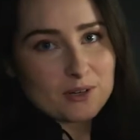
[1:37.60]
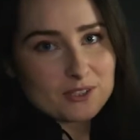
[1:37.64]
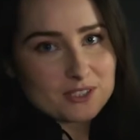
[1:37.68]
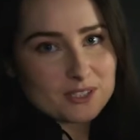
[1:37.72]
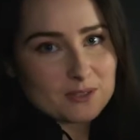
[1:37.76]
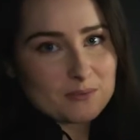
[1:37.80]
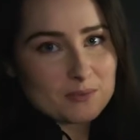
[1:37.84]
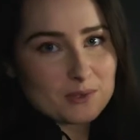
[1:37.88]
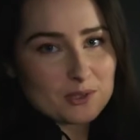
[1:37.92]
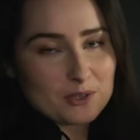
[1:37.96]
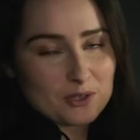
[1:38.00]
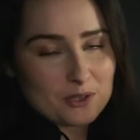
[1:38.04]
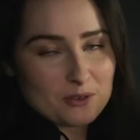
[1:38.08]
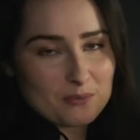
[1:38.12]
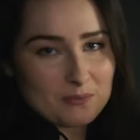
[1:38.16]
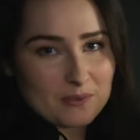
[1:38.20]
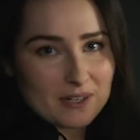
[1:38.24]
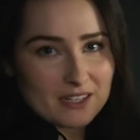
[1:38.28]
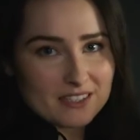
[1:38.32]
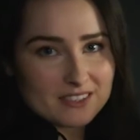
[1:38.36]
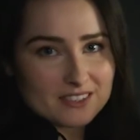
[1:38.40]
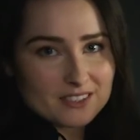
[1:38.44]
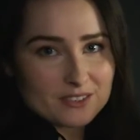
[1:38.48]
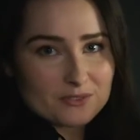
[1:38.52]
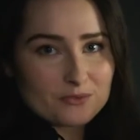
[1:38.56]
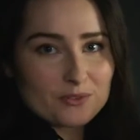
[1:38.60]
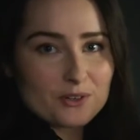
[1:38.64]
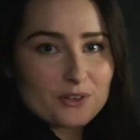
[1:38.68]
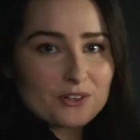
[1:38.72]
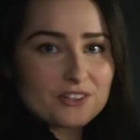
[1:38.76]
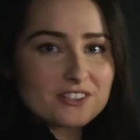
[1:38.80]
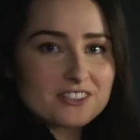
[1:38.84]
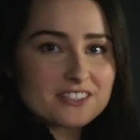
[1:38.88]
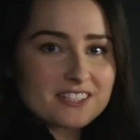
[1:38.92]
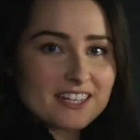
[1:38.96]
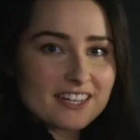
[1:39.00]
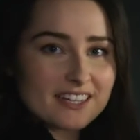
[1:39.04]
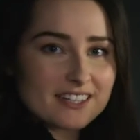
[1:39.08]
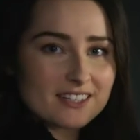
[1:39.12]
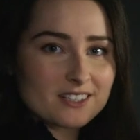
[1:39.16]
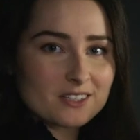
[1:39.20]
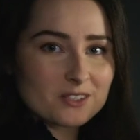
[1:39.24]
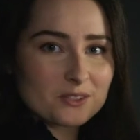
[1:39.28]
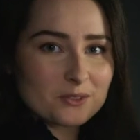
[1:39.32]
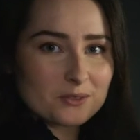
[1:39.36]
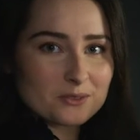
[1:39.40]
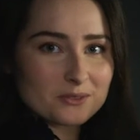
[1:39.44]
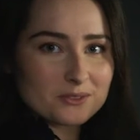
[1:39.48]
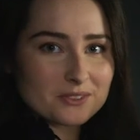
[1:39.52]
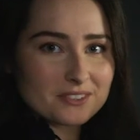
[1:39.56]
possible commands for your daily
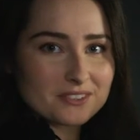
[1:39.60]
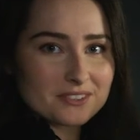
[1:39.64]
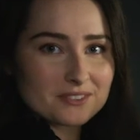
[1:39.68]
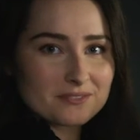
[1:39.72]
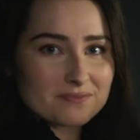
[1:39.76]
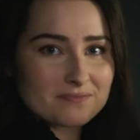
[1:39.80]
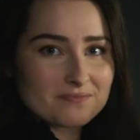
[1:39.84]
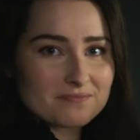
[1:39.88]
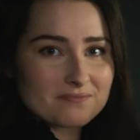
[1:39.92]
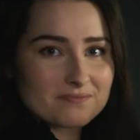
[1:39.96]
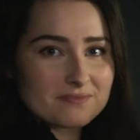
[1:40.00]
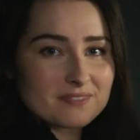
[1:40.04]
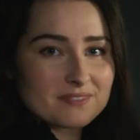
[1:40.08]
use.